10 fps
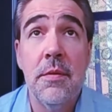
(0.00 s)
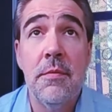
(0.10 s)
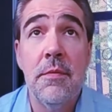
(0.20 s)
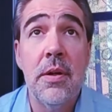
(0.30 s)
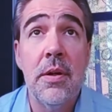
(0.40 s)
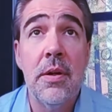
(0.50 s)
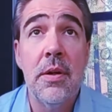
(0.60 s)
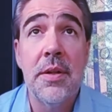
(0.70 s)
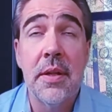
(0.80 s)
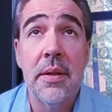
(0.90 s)
very
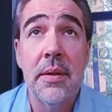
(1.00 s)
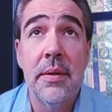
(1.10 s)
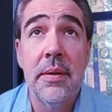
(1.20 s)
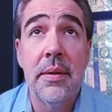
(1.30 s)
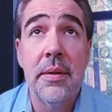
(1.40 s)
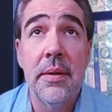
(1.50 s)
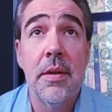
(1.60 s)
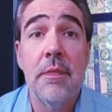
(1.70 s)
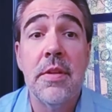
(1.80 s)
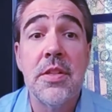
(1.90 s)
much a,
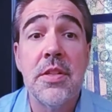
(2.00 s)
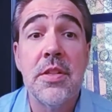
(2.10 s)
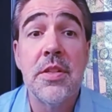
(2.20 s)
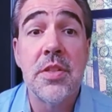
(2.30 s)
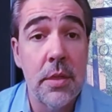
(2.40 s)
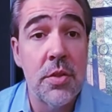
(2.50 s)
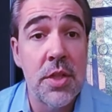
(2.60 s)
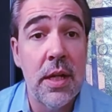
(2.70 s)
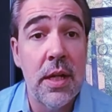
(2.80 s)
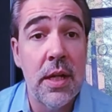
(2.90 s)
a, a visionary. You know,
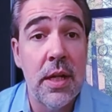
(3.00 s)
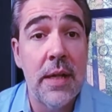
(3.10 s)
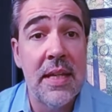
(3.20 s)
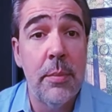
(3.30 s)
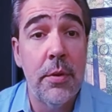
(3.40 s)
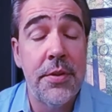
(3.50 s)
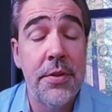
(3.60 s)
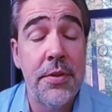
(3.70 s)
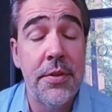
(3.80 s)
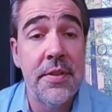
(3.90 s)
John is able
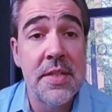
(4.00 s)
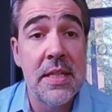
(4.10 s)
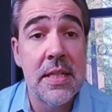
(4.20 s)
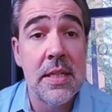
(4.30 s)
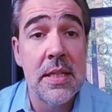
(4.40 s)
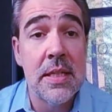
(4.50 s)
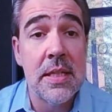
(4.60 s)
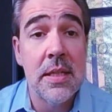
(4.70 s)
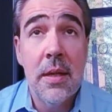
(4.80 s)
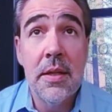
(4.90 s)
to see
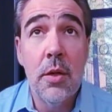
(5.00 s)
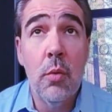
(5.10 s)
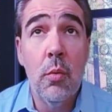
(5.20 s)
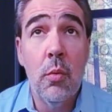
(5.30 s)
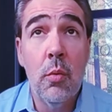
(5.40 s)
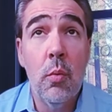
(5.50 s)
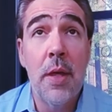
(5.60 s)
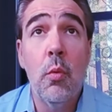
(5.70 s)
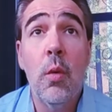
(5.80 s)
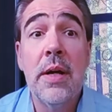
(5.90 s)
you know what
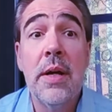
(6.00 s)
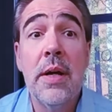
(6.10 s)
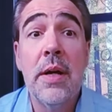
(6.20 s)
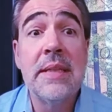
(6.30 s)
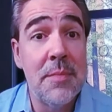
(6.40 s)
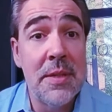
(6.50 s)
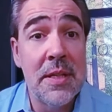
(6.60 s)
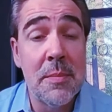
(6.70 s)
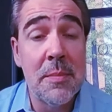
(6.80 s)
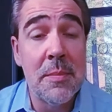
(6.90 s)
what can
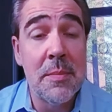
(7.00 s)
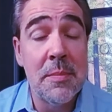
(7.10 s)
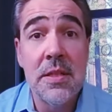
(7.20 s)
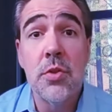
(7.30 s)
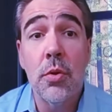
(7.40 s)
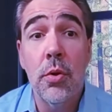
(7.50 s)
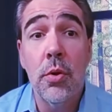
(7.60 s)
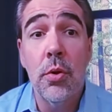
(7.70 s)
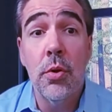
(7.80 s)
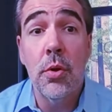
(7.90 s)
be. He's the
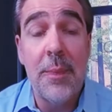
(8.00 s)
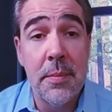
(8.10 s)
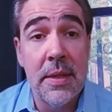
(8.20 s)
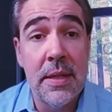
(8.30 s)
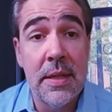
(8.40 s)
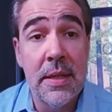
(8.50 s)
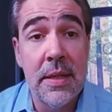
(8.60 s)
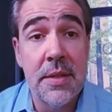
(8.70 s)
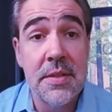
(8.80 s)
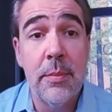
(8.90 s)
eternal optimist.
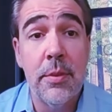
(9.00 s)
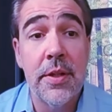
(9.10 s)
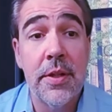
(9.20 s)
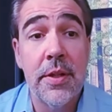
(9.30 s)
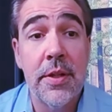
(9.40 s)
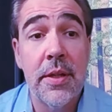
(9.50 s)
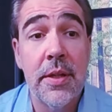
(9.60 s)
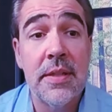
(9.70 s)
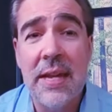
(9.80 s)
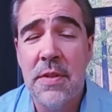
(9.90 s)
He's able to to
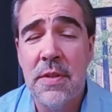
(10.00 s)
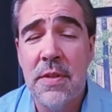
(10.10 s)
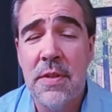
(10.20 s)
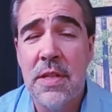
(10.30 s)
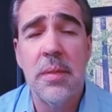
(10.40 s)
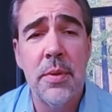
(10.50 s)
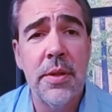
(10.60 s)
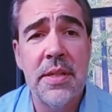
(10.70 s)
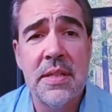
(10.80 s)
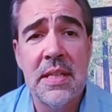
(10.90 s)
cast a vision and
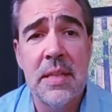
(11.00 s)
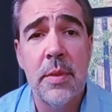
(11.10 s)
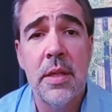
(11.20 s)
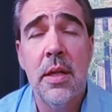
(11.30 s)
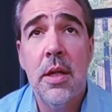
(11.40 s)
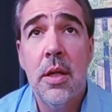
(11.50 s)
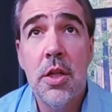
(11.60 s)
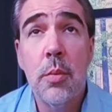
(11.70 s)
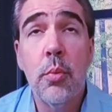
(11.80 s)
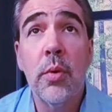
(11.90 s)
build a team and
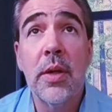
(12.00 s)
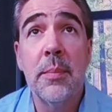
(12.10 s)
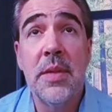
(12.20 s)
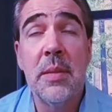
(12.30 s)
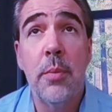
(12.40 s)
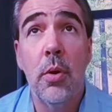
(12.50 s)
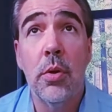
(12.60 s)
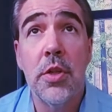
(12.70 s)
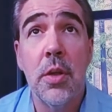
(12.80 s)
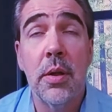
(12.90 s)
you know bring
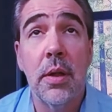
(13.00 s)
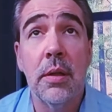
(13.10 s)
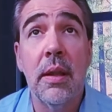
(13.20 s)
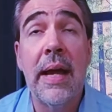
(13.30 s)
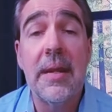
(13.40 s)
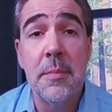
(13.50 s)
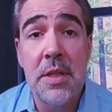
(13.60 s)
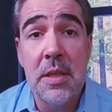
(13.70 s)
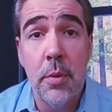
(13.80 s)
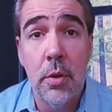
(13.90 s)
people you know align
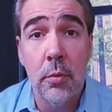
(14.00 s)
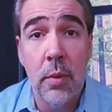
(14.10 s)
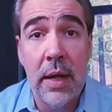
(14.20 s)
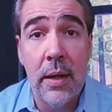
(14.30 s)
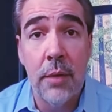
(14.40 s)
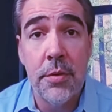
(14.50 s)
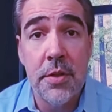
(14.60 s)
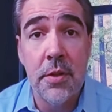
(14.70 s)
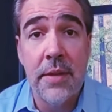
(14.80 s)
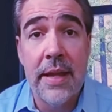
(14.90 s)
people around
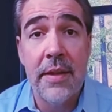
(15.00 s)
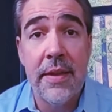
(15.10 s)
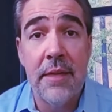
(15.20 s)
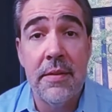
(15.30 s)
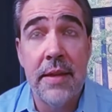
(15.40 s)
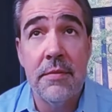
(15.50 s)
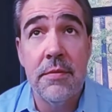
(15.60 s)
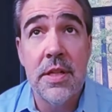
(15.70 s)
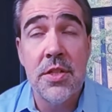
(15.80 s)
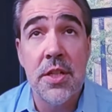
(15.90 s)
you know that that that
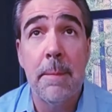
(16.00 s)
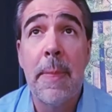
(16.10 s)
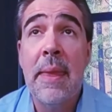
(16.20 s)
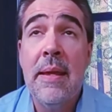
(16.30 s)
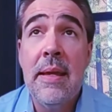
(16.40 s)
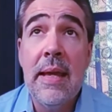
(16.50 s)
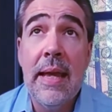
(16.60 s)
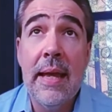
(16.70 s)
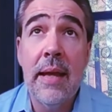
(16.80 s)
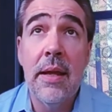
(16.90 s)
vision.
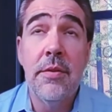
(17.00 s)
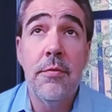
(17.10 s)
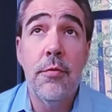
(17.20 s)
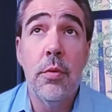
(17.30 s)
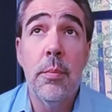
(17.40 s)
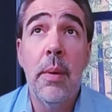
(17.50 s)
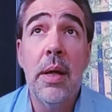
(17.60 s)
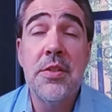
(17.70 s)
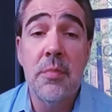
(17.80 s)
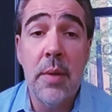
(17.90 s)
And for
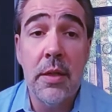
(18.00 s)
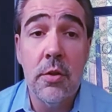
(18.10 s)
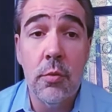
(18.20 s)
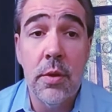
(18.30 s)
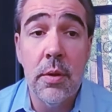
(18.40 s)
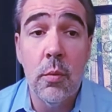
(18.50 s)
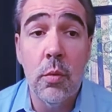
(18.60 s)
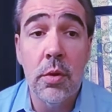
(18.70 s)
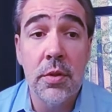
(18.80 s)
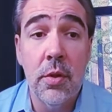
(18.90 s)
much of my career, I
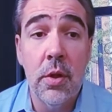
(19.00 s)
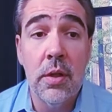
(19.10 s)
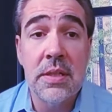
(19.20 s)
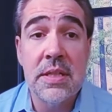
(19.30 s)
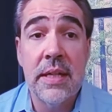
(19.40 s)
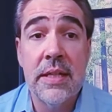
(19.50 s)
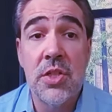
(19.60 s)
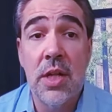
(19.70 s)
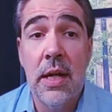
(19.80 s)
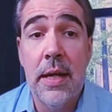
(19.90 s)
worked alongside
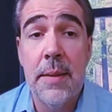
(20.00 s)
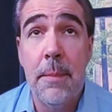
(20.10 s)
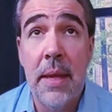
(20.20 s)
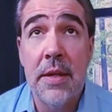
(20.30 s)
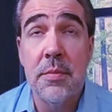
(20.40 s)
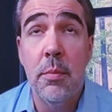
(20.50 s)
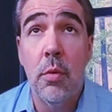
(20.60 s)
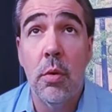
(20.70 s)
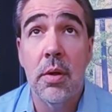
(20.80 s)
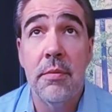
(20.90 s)
John as
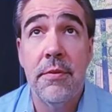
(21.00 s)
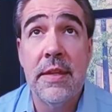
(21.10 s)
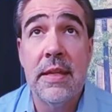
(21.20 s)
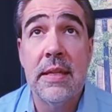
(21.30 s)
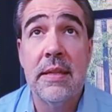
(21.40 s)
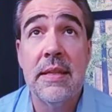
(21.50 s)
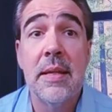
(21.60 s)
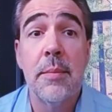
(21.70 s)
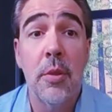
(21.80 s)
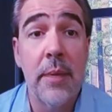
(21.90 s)
more of the the
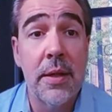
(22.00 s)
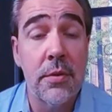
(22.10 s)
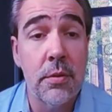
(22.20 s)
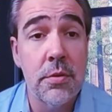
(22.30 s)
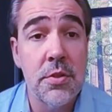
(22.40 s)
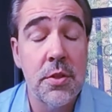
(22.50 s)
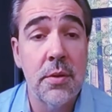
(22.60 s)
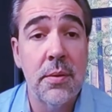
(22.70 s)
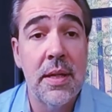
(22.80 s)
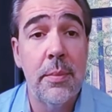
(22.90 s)
implementer,
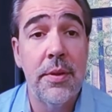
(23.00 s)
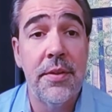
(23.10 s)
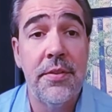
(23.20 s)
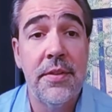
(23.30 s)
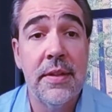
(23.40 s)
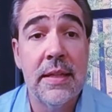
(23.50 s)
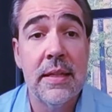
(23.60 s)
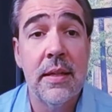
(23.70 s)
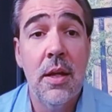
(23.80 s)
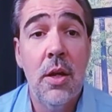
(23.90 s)
so able to
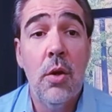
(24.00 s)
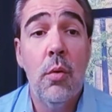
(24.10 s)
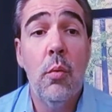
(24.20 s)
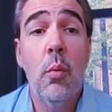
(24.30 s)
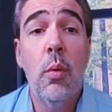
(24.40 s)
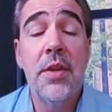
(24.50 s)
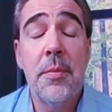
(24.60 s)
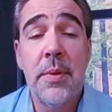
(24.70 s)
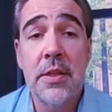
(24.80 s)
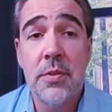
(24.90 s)
see what the
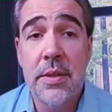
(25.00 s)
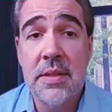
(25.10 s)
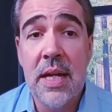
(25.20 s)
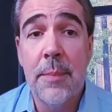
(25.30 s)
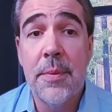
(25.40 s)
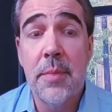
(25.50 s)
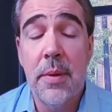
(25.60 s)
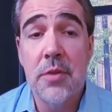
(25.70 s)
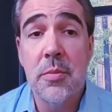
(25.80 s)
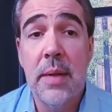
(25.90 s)
picture on the top of the
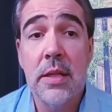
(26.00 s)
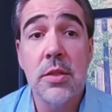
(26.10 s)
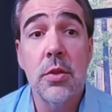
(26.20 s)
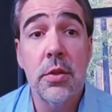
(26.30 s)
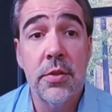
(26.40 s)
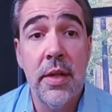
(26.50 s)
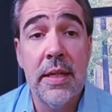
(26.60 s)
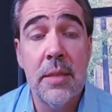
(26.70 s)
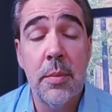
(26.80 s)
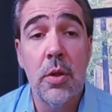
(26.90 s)
puzzle box looks
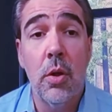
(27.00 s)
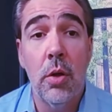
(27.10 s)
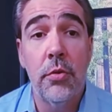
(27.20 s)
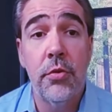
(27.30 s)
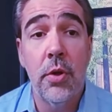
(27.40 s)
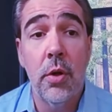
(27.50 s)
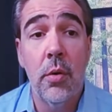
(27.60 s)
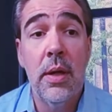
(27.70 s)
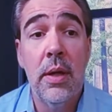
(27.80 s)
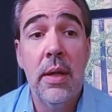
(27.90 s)
like, but
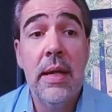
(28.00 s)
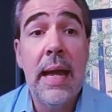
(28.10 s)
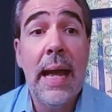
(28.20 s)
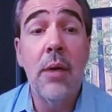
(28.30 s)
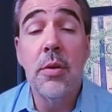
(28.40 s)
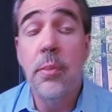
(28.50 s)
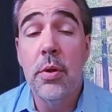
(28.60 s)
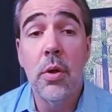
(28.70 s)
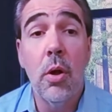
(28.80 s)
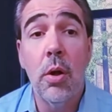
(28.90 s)
also how to
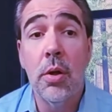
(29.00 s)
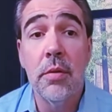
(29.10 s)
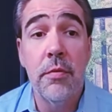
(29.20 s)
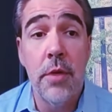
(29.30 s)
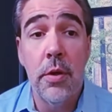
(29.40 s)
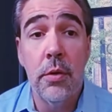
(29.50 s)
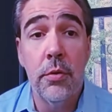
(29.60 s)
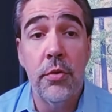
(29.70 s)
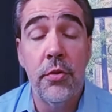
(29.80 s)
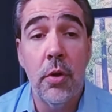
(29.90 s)
put all of
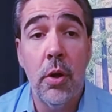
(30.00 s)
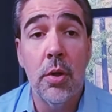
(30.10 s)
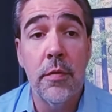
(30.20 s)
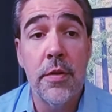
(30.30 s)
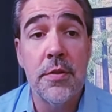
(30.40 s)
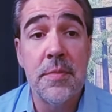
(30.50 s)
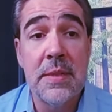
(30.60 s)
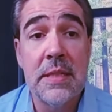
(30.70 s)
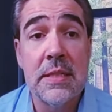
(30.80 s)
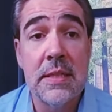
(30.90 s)
those all of those
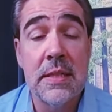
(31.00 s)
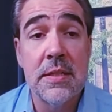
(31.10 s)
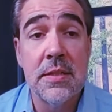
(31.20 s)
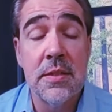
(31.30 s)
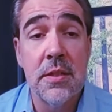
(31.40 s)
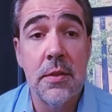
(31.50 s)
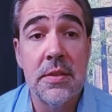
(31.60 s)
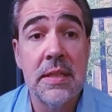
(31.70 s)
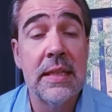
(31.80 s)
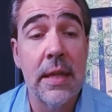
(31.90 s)
pieces you know
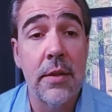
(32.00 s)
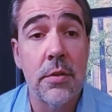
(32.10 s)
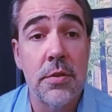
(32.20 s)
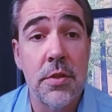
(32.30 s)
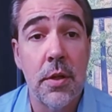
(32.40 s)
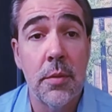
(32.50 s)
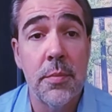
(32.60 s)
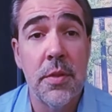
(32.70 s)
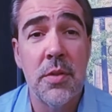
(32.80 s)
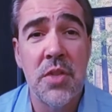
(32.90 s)
together so
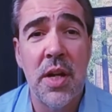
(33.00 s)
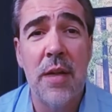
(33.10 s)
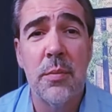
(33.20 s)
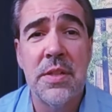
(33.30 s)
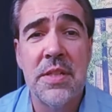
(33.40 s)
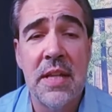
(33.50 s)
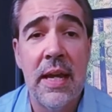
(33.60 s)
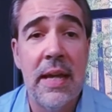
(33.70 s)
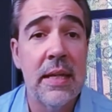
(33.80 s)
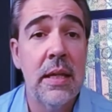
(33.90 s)
you know john would
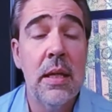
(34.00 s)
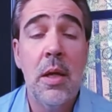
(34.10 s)
say